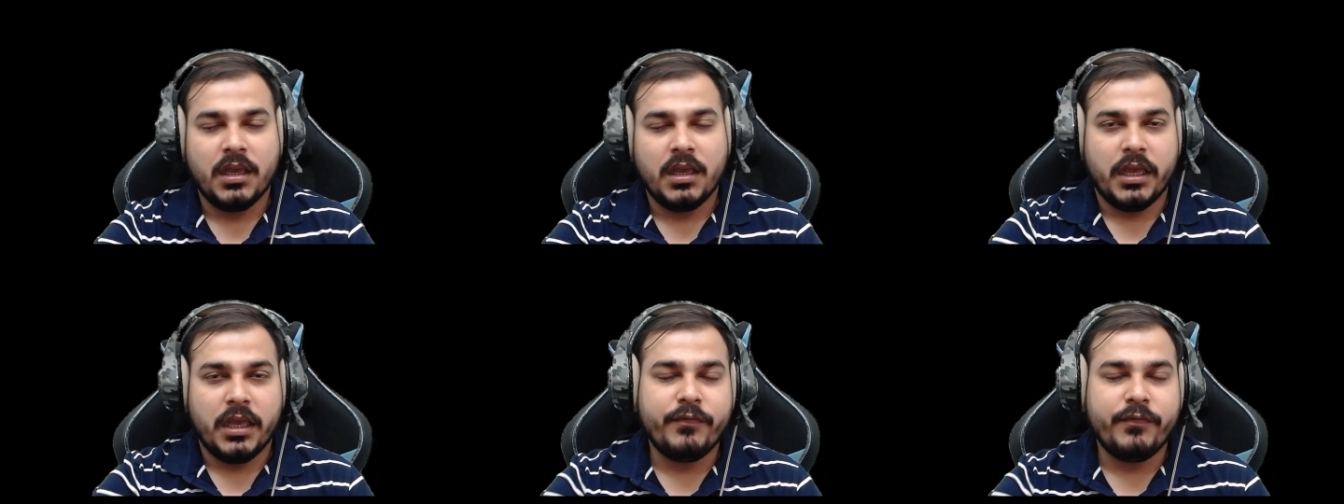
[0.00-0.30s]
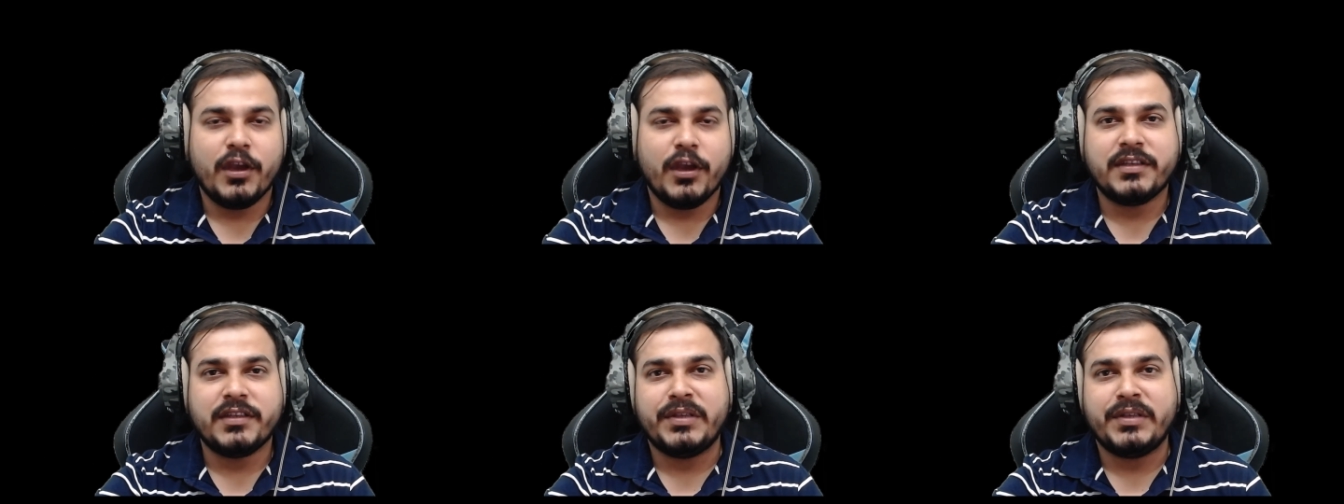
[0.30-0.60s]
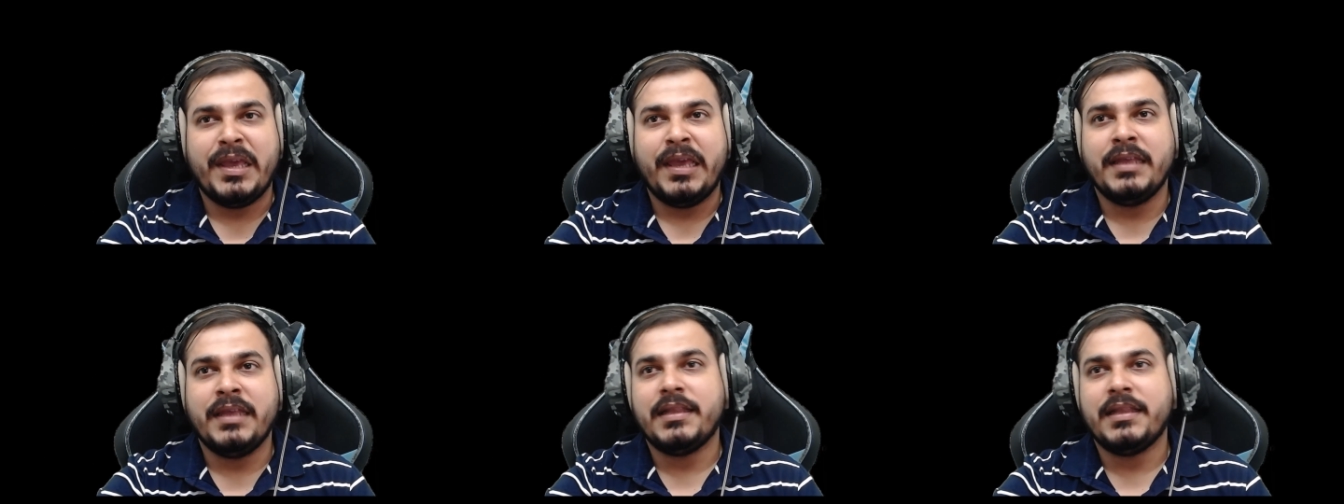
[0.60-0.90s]
If you are
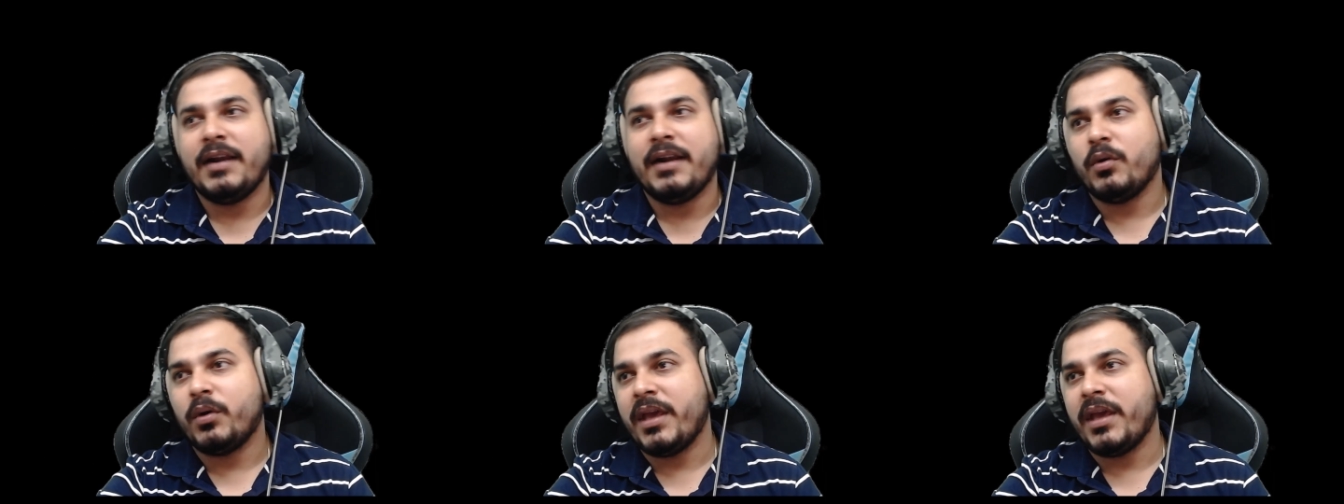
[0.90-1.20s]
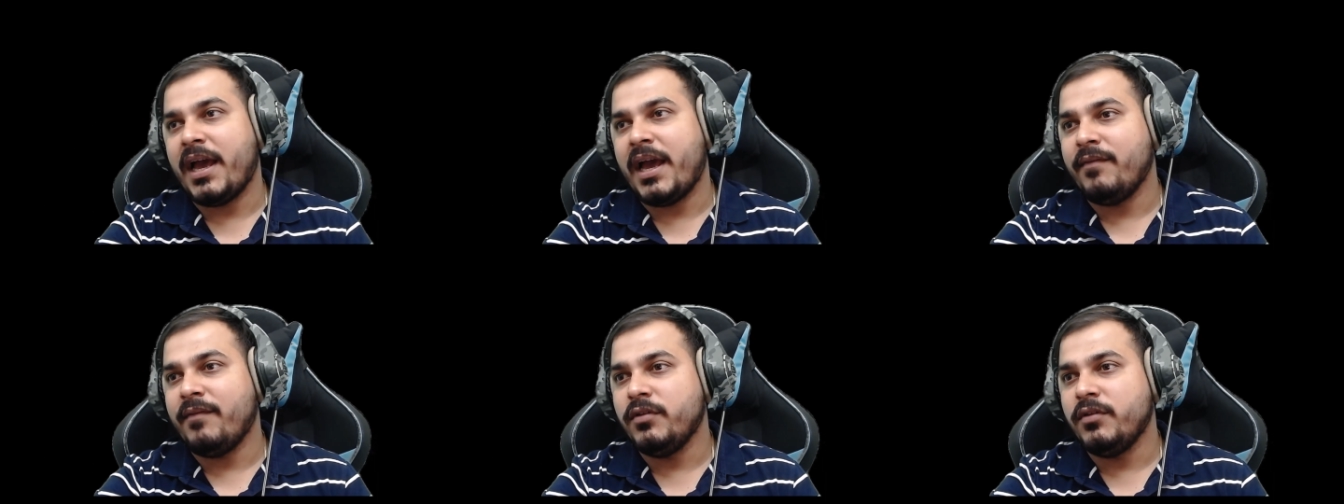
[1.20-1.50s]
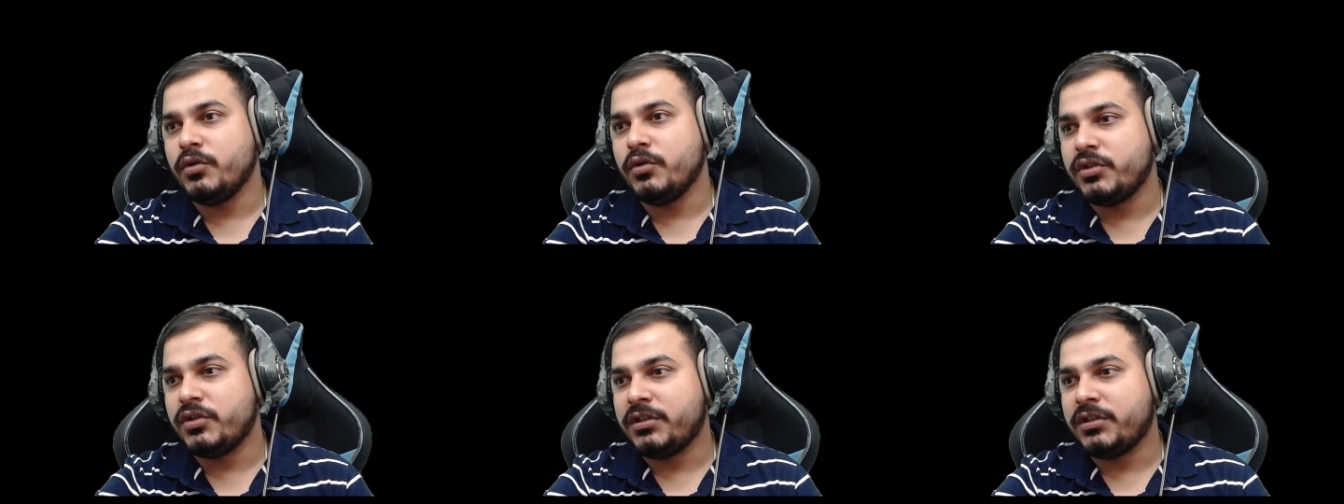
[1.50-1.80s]
saying that, okay, I've
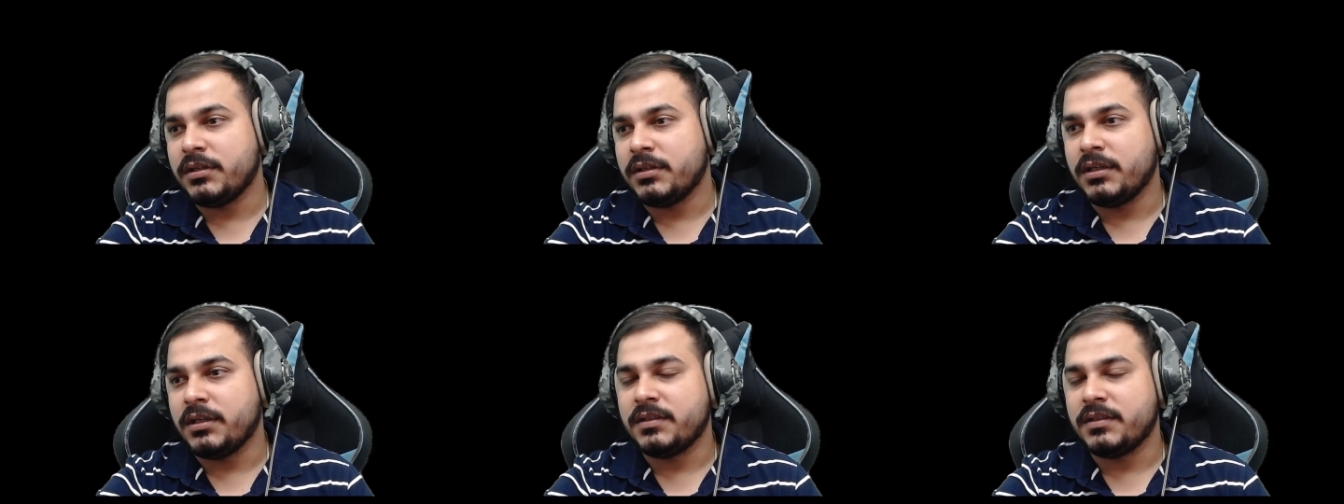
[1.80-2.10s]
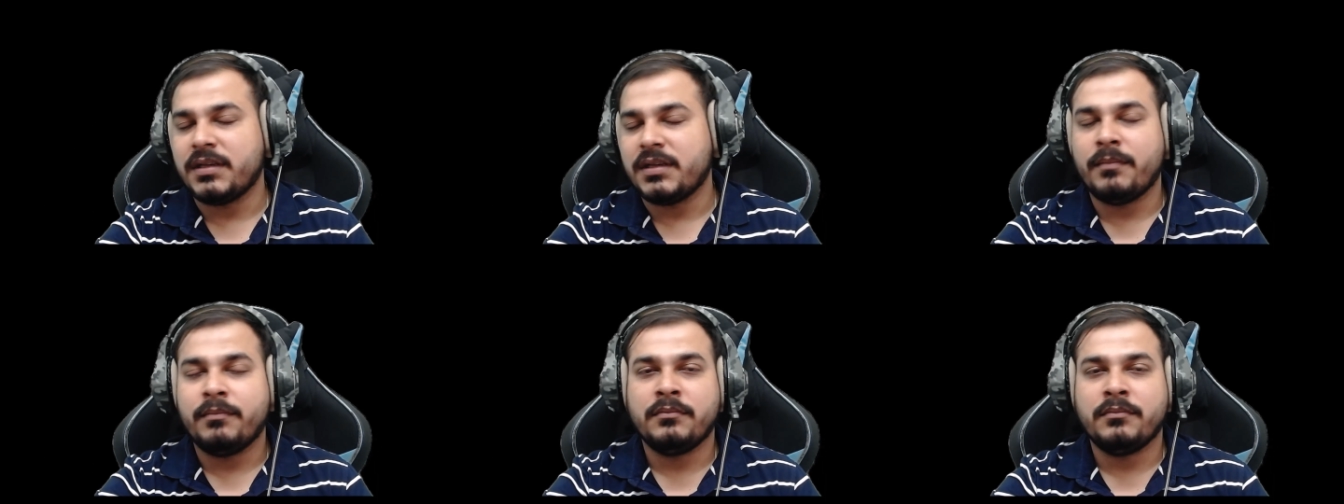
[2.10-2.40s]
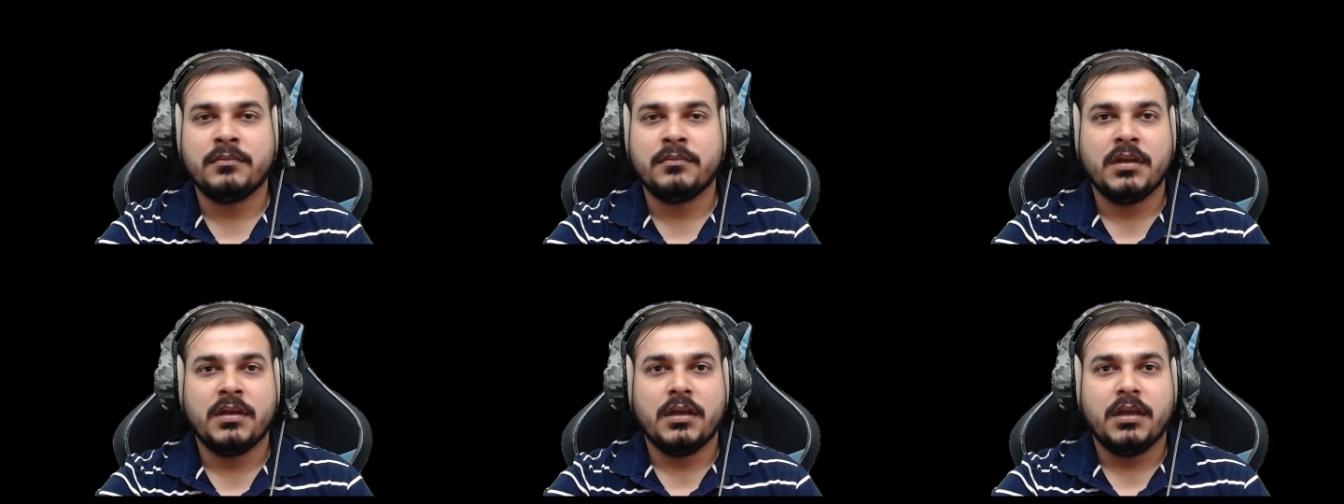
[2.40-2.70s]
used
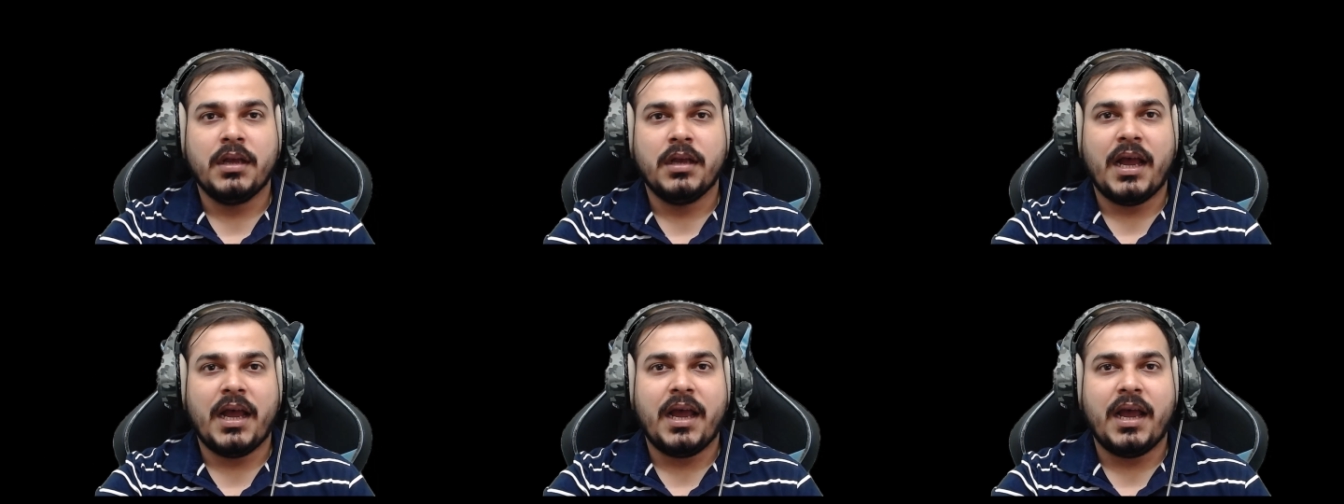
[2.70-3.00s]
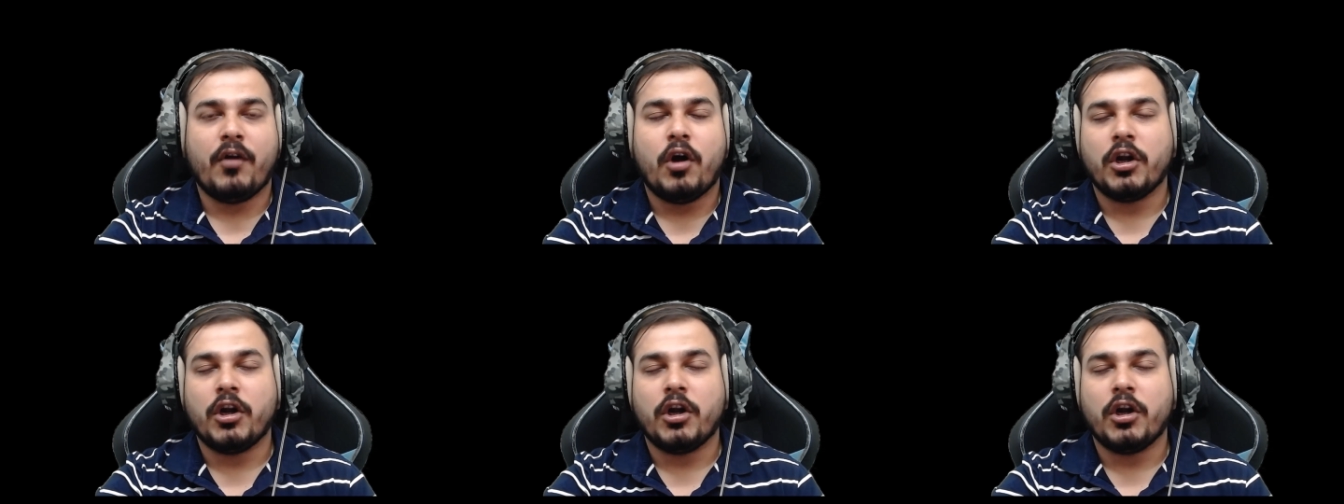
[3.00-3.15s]
I've